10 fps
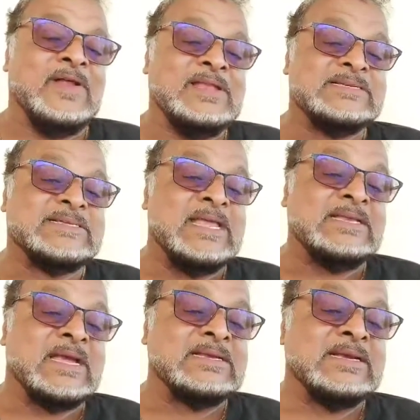Freddie is
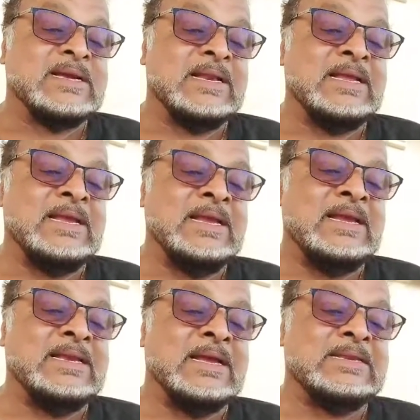saying
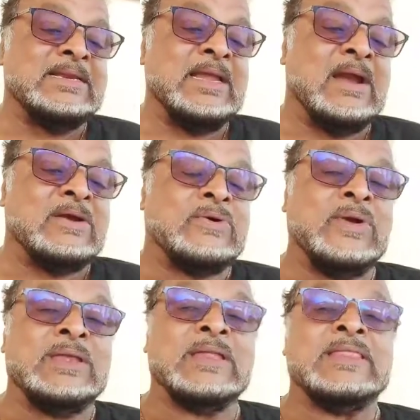technically that there
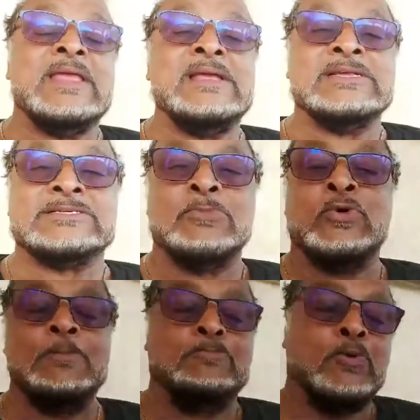are greater things
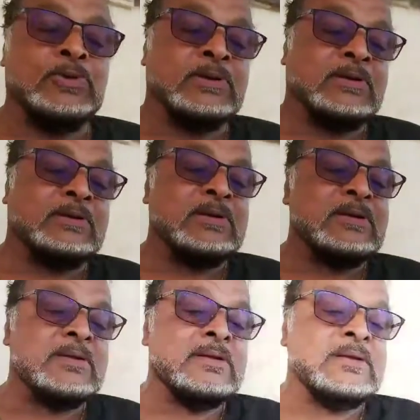more important
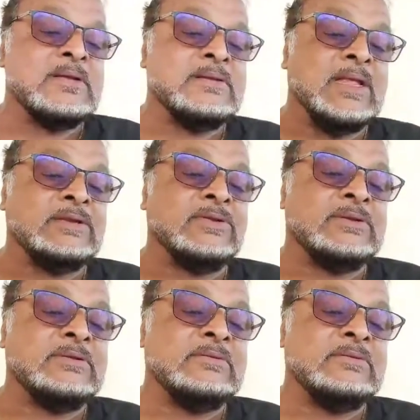than